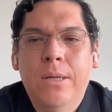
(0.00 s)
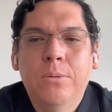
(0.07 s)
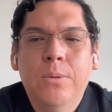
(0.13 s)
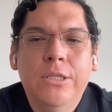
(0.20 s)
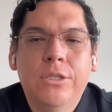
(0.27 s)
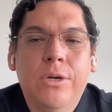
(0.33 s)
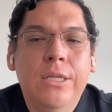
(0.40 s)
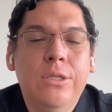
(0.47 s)

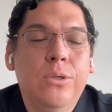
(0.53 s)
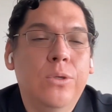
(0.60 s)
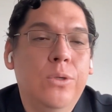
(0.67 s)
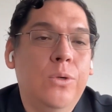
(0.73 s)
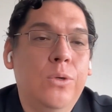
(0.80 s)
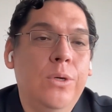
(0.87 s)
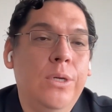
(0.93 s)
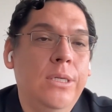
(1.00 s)
What we try
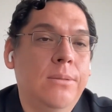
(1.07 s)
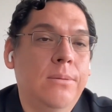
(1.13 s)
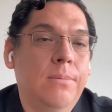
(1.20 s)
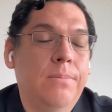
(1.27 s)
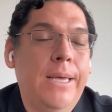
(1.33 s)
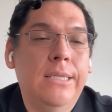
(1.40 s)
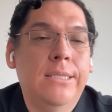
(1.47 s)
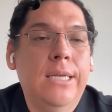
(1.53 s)
to do
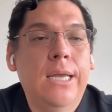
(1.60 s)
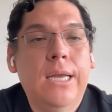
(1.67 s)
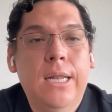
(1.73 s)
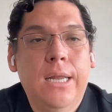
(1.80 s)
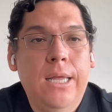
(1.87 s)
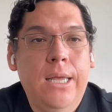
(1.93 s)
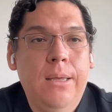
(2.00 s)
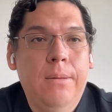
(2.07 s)
is
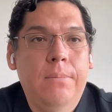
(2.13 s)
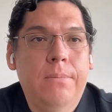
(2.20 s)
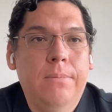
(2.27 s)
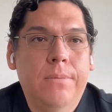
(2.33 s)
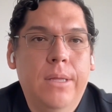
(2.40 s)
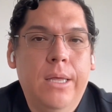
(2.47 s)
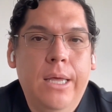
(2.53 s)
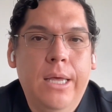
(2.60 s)
basically
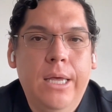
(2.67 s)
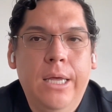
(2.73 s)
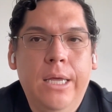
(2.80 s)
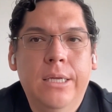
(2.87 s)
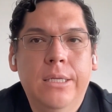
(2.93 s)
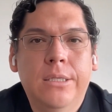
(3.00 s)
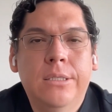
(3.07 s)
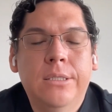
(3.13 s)

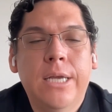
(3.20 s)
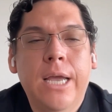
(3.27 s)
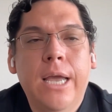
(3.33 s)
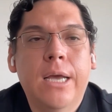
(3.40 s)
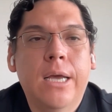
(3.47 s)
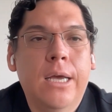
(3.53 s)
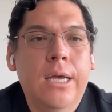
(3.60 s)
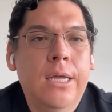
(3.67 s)

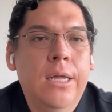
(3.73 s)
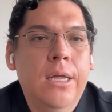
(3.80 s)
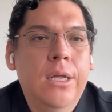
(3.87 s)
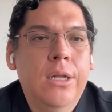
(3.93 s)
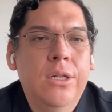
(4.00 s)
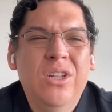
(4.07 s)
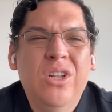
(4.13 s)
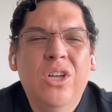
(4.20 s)
check
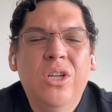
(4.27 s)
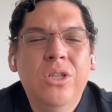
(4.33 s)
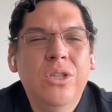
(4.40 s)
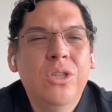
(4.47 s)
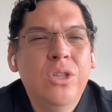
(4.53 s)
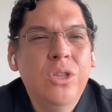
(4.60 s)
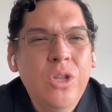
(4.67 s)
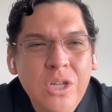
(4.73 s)
not
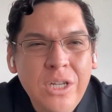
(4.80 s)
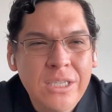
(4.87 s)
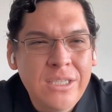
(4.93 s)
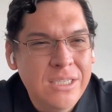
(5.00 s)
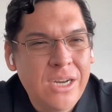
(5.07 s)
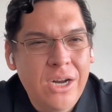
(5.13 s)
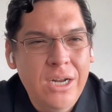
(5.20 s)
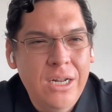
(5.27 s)

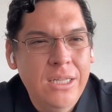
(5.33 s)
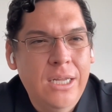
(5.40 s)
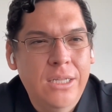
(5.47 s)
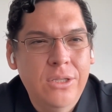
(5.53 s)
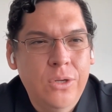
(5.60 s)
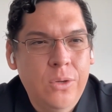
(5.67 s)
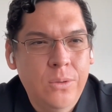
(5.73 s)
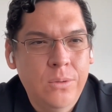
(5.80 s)
necessarily
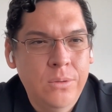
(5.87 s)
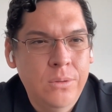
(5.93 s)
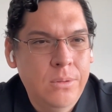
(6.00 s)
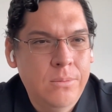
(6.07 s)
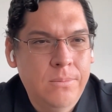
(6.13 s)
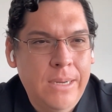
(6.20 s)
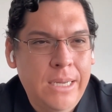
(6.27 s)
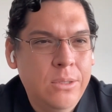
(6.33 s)
the
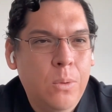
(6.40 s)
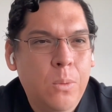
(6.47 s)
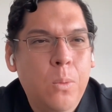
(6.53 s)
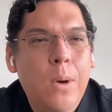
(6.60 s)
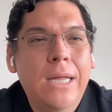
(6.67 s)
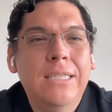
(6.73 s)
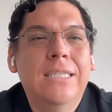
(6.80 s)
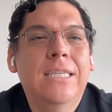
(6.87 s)
tone, but
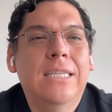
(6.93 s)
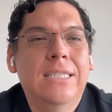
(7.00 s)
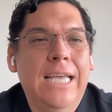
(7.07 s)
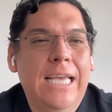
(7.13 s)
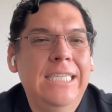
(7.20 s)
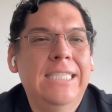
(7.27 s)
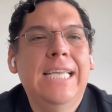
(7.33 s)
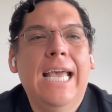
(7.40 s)
what
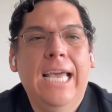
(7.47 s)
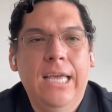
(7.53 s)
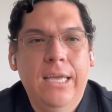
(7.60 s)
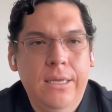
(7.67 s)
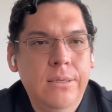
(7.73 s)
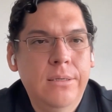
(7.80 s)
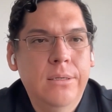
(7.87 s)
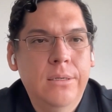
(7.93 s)
they
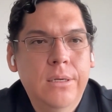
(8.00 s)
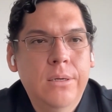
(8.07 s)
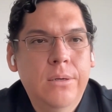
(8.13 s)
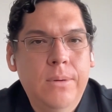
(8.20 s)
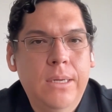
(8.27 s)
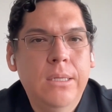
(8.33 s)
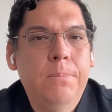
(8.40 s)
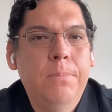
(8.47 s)
say,
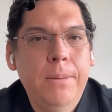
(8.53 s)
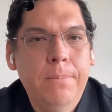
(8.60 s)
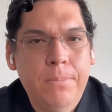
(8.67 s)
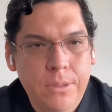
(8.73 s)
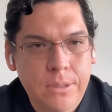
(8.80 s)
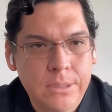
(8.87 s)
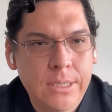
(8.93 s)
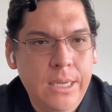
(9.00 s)
what the
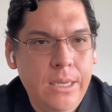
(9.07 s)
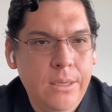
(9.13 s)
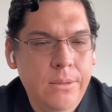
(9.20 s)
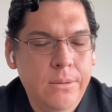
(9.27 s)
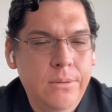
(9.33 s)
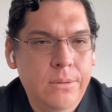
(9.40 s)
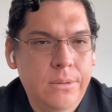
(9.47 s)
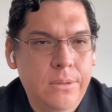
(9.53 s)
people say.